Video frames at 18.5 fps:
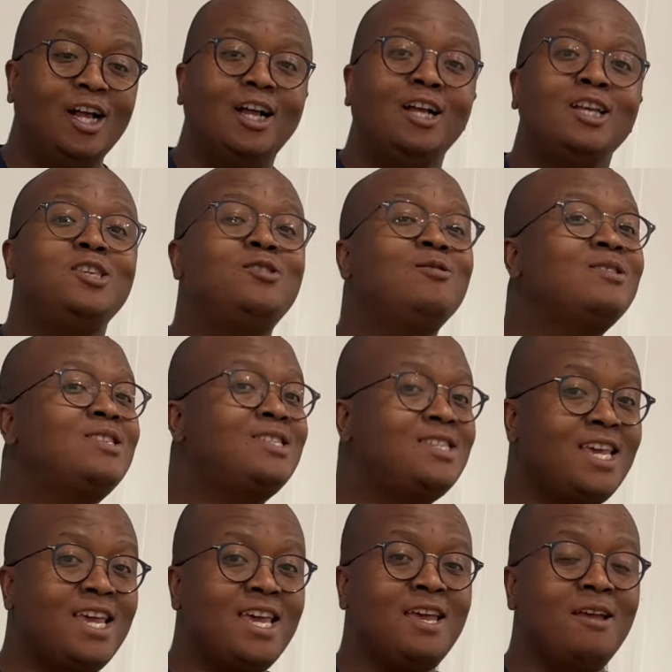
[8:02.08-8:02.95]
You
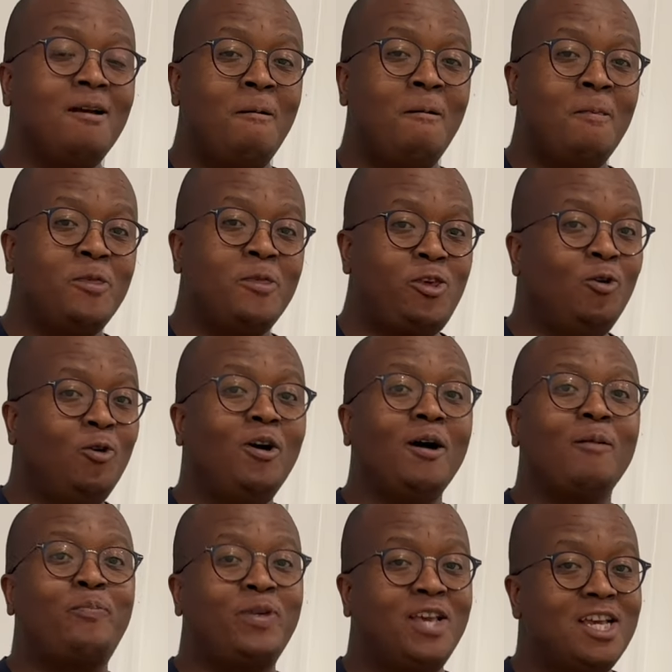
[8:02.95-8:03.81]
see? You
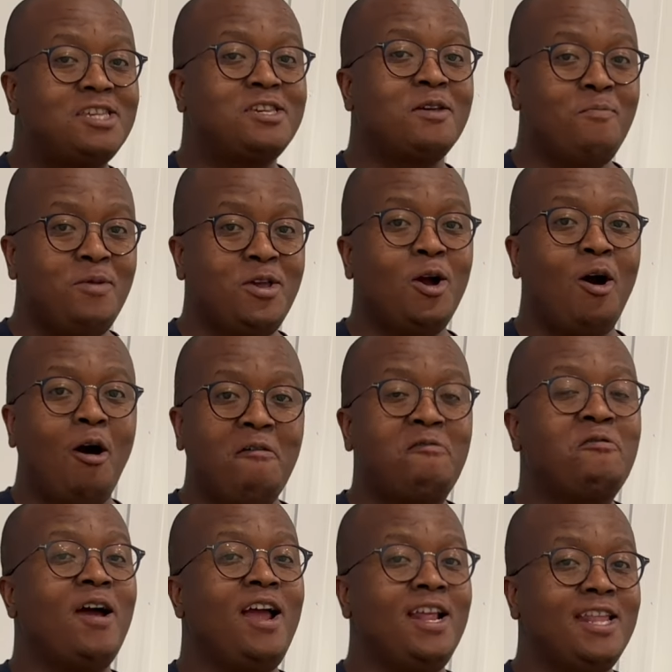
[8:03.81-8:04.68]
are pissing me off
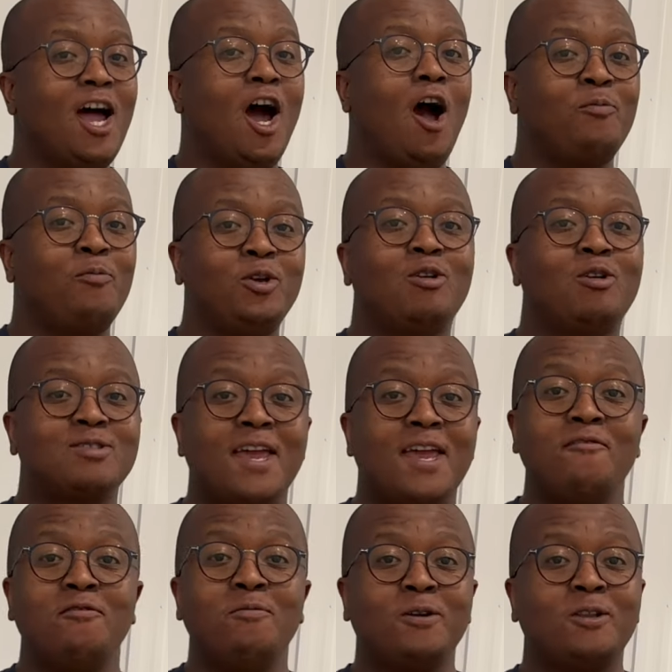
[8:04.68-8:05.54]
right now because
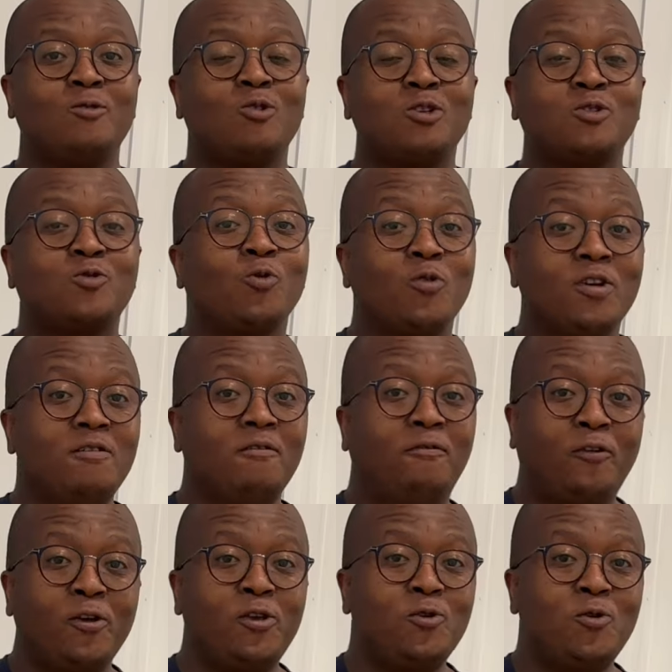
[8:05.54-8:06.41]
everybody was rooting
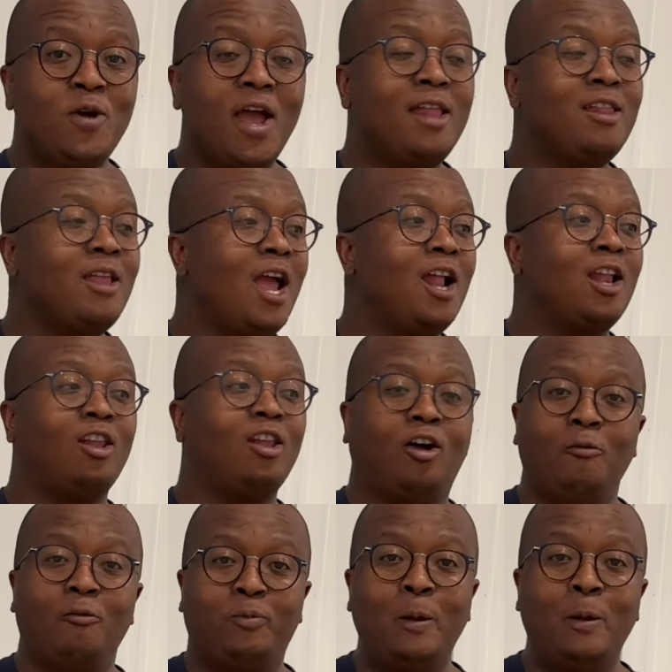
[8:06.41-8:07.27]
for you and a
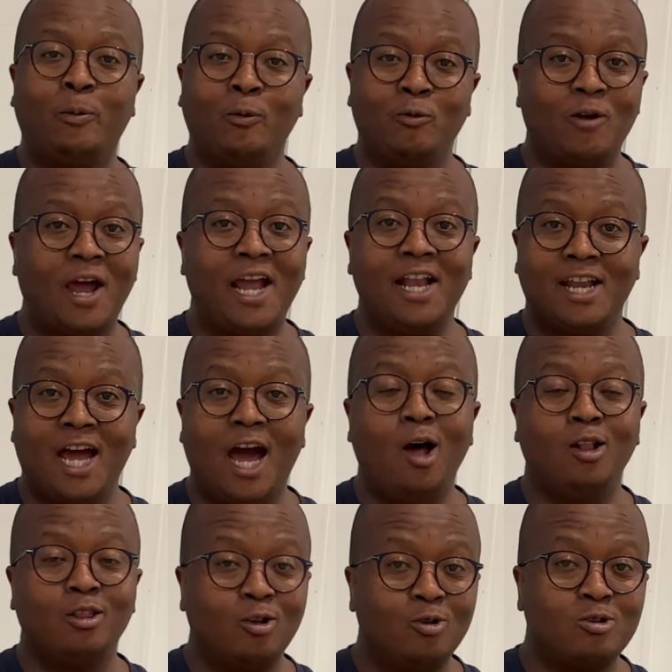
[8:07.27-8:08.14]
lot of people right now
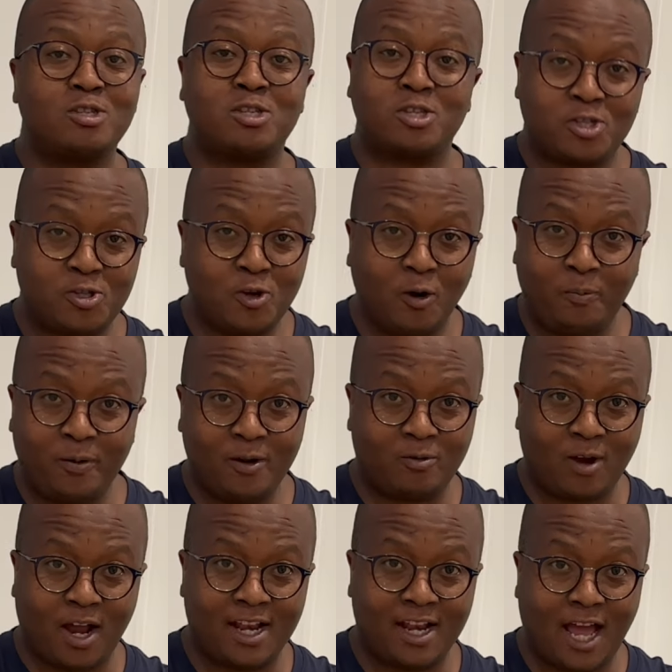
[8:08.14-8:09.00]
look stupid
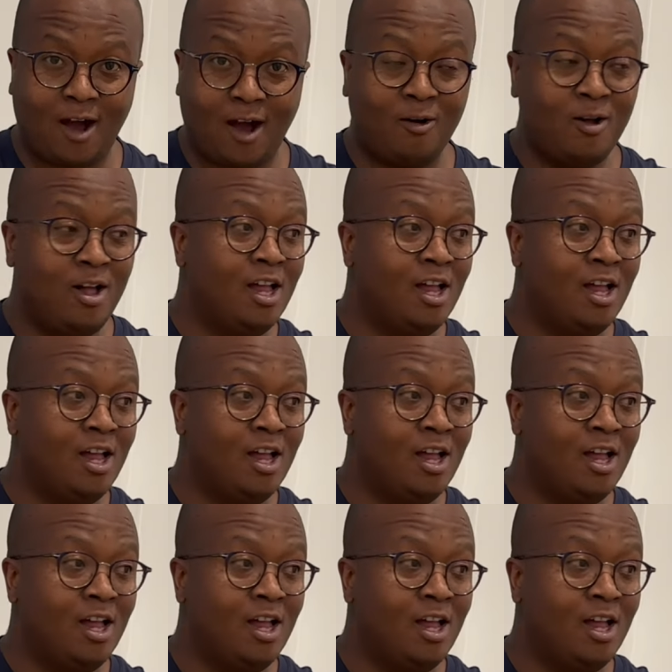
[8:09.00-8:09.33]
right now.